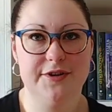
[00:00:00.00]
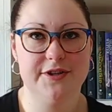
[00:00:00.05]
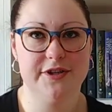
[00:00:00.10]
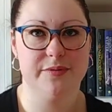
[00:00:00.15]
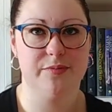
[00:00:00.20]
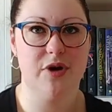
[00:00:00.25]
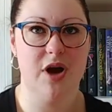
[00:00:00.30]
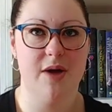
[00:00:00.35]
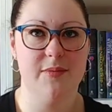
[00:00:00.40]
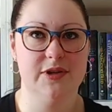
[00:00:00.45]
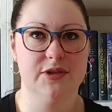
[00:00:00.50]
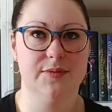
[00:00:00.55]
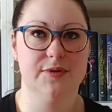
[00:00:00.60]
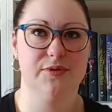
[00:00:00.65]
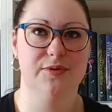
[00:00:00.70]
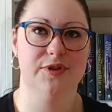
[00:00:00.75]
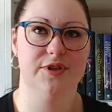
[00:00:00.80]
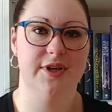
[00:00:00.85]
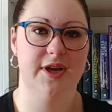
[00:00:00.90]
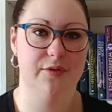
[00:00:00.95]
Winter's Promise,
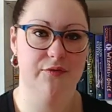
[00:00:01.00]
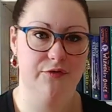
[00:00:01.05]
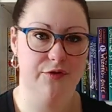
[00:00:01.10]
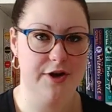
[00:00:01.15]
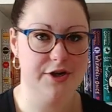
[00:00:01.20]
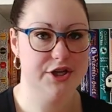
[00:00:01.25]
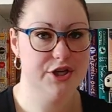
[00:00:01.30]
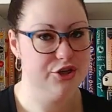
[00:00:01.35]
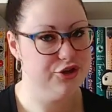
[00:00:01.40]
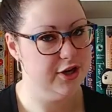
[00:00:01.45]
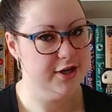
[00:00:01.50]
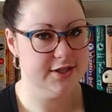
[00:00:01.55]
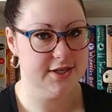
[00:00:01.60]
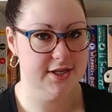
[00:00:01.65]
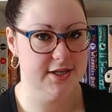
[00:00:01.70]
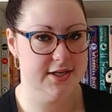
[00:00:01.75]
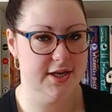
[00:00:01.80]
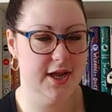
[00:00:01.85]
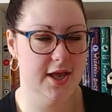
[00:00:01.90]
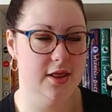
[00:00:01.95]
which was French and
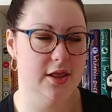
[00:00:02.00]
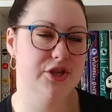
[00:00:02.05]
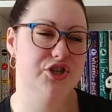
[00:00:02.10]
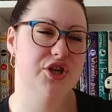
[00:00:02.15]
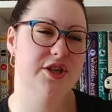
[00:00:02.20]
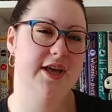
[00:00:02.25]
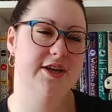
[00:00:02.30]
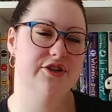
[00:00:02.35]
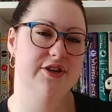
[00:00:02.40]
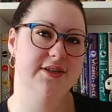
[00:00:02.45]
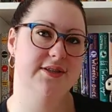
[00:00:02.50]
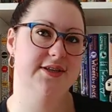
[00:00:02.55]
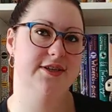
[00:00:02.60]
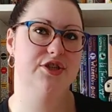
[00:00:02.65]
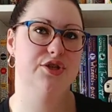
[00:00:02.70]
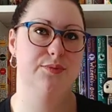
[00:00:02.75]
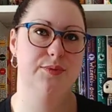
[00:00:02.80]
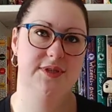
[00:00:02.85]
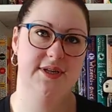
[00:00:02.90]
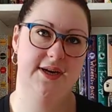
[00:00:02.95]
translated into English, and that
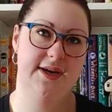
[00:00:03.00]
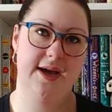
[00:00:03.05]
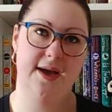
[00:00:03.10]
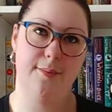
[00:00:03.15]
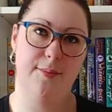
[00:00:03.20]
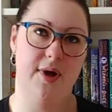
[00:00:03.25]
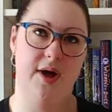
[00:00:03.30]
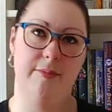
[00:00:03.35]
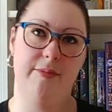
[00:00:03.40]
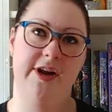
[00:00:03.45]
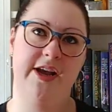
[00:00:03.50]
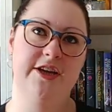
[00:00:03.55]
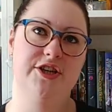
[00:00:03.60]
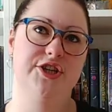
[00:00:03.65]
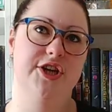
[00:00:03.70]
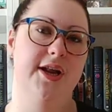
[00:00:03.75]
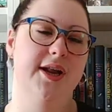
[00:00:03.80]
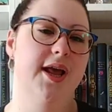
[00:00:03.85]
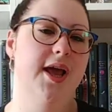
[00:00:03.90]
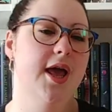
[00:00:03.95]
translation was an
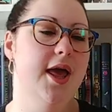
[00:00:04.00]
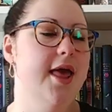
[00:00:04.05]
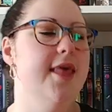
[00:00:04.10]
abomination,